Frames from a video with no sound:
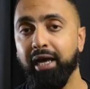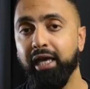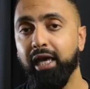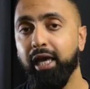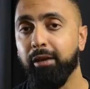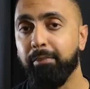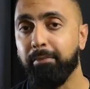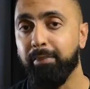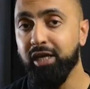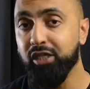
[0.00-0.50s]
by
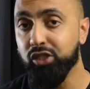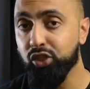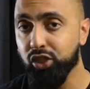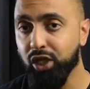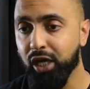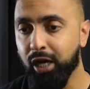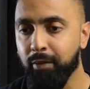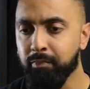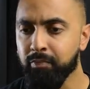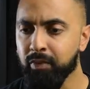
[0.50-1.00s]
a
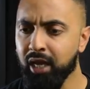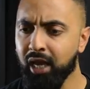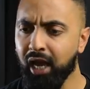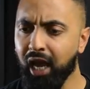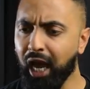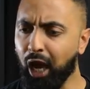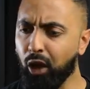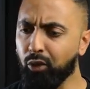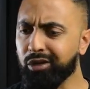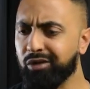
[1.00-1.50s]
picture.
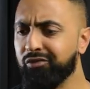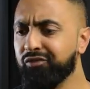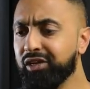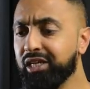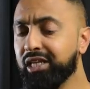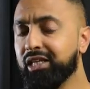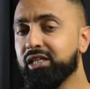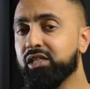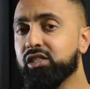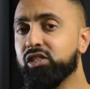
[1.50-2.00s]
How
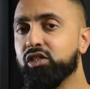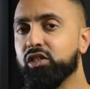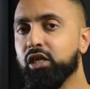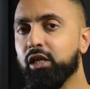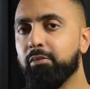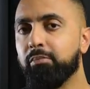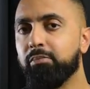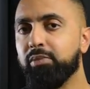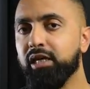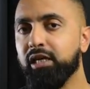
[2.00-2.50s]
convenient this is
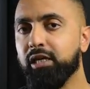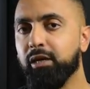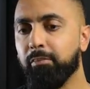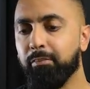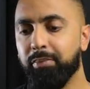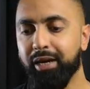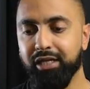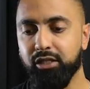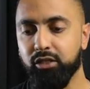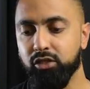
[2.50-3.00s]
going to be
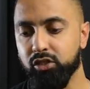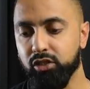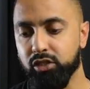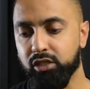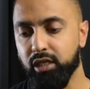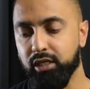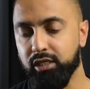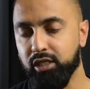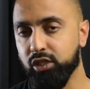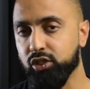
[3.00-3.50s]
compared to
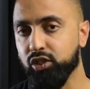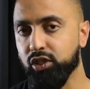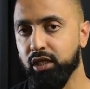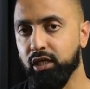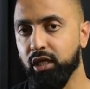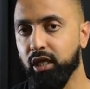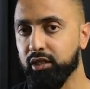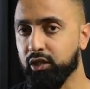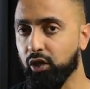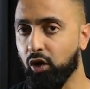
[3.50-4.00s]
just
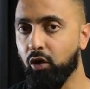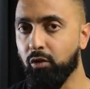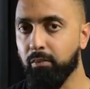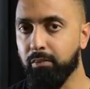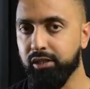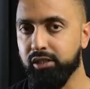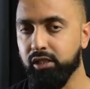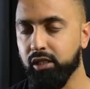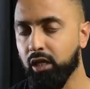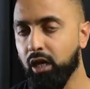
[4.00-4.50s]
touching the home
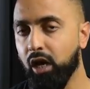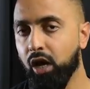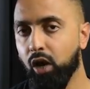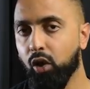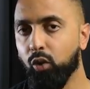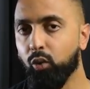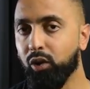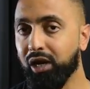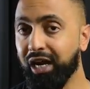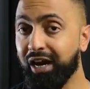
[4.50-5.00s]
button,
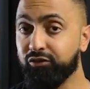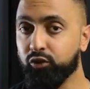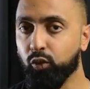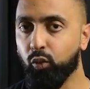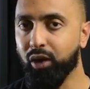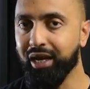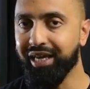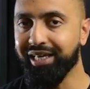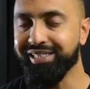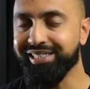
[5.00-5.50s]
we'll have to
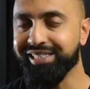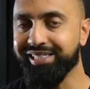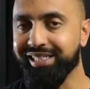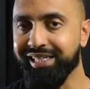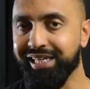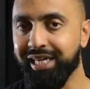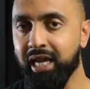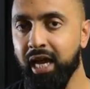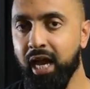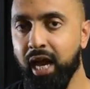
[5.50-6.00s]
wait and
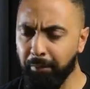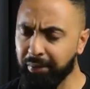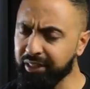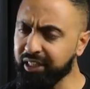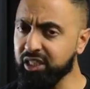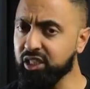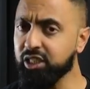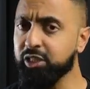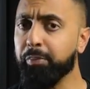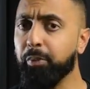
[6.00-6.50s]
see. But
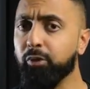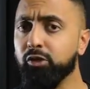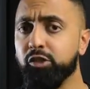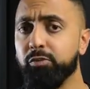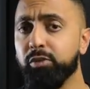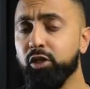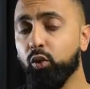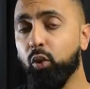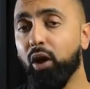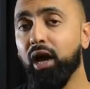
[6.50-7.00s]
this is supposed
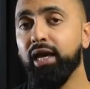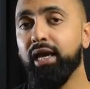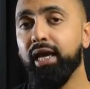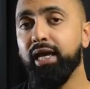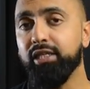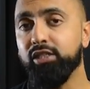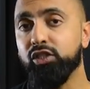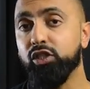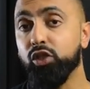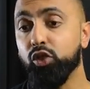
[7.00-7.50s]
to be quite
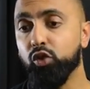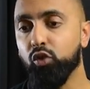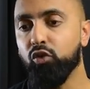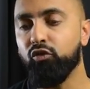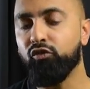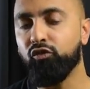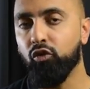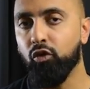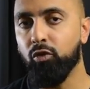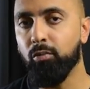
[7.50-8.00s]
a secure
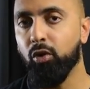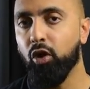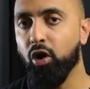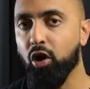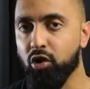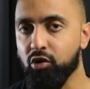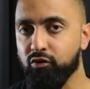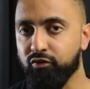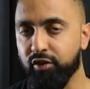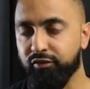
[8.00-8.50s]
form
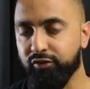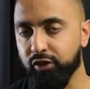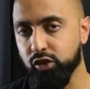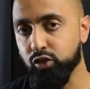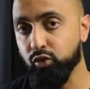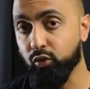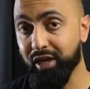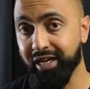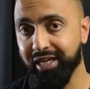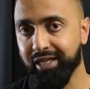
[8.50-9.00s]
of
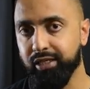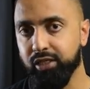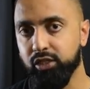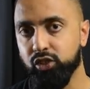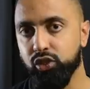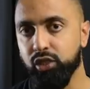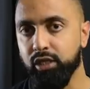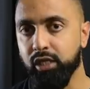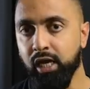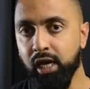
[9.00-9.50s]
facial
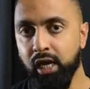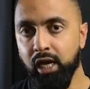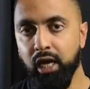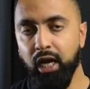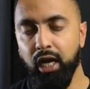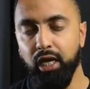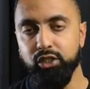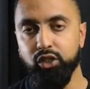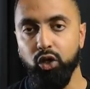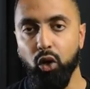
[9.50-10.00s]
recognition,
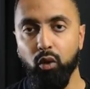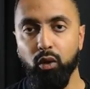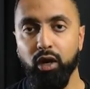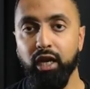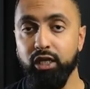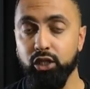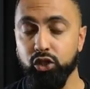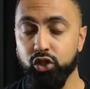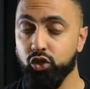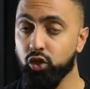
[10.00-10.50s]
so
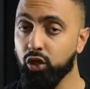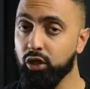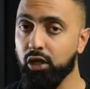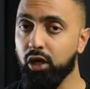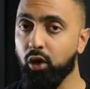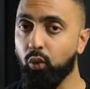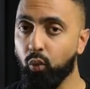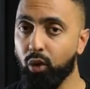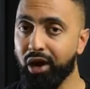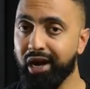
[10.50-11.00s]
it
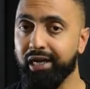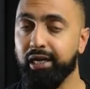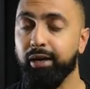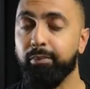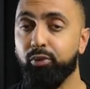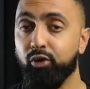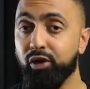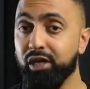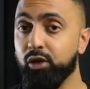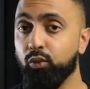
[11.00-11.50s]
should
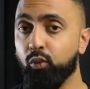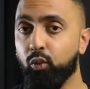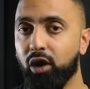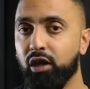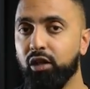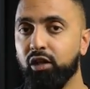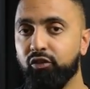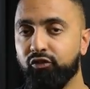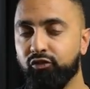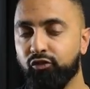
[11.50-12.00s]
work pretty
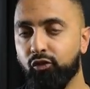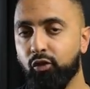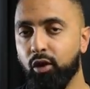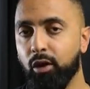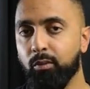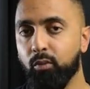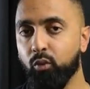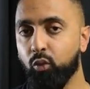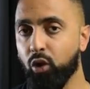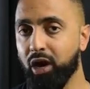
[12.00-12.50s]
well
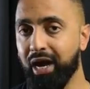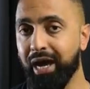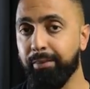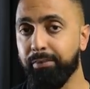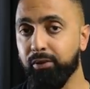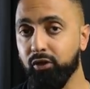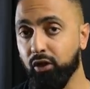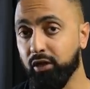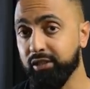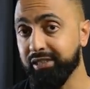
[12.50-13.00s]
from what
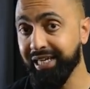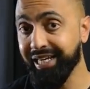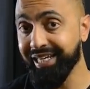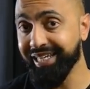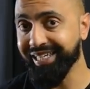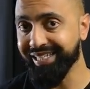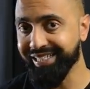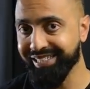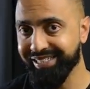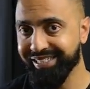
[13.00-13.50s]
Apple are
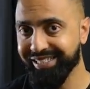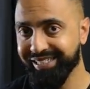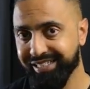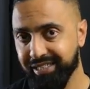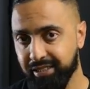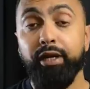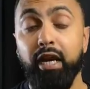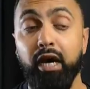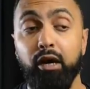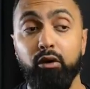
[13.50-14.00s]
telling us.
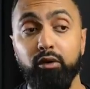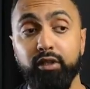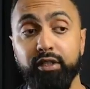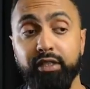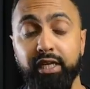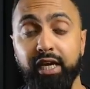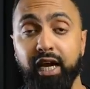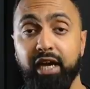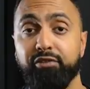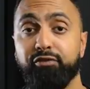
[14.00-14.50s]
Now,
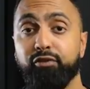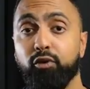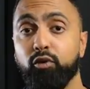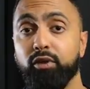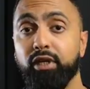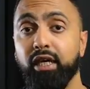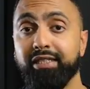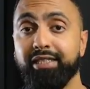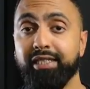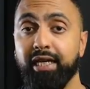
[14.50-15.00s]
the
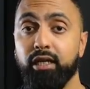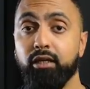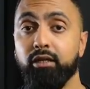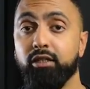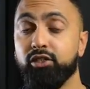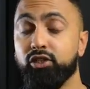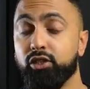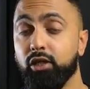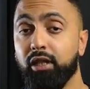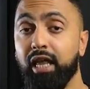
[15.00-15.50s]
iPhone
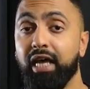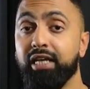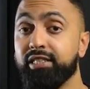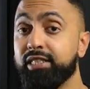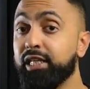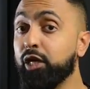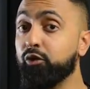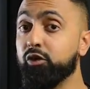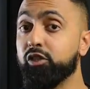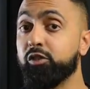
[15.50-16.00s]
10 still has
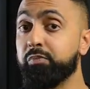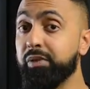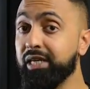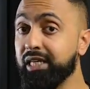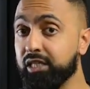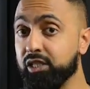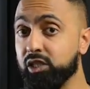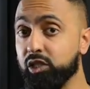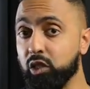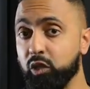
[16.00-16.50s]
stereo
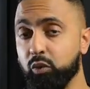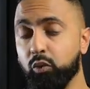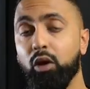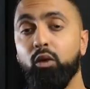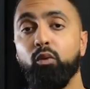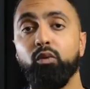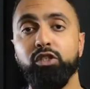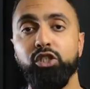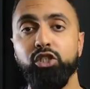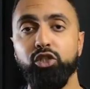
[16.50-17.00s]
speakers as
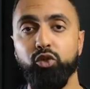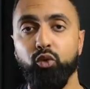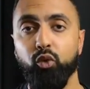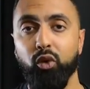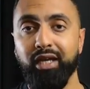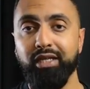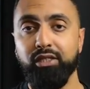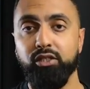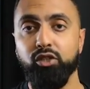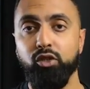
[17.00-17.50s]
well, which is
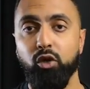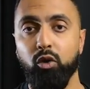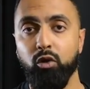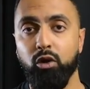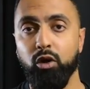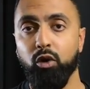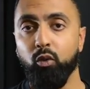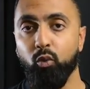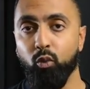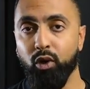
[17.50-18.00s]
great.
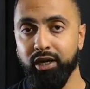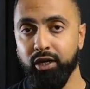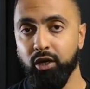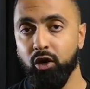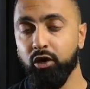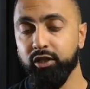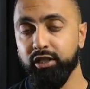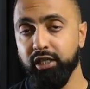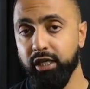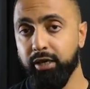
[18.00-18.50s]
So one
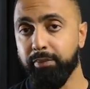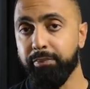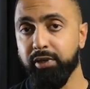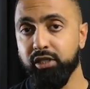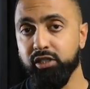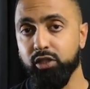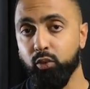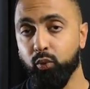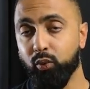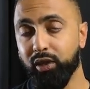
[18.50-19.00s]
on the
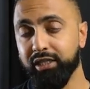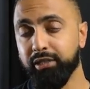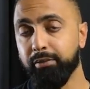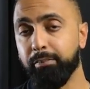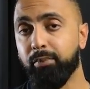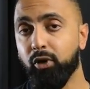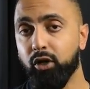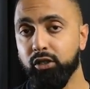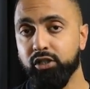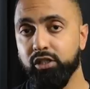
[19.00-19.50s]
earpiece and one at the
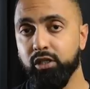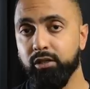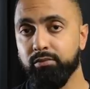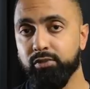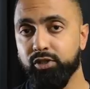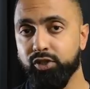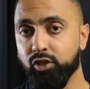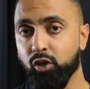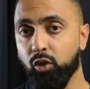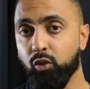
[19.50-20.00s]

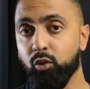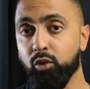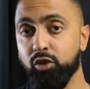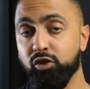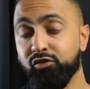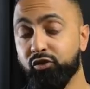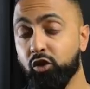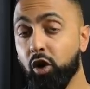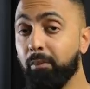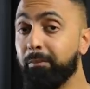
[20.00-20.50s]
bottom. So you've